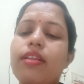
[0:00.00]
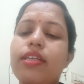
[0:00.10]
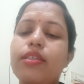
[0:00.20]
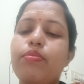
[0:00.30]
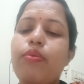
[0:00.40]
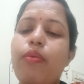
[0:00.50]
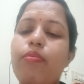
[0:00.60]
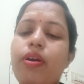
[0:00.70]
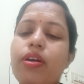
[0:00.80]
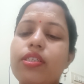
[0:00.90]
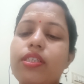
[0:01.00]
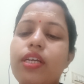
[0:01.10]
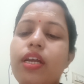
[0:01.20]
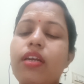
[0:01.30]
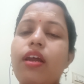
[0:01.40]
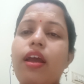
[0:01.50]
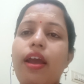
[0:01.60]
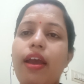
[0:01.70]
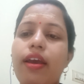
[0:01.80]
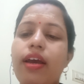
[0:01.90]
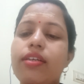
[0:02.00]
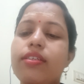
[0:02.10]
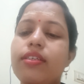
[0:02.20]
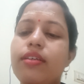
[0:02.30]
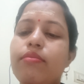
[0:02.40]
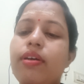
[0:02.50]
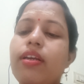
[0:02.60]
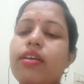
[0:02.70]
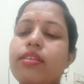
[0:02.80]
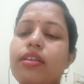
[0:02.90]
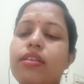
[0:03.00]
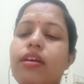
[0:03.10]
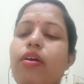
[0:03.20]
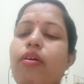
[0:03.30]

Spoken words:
that is blood stain, hair, semen, etc.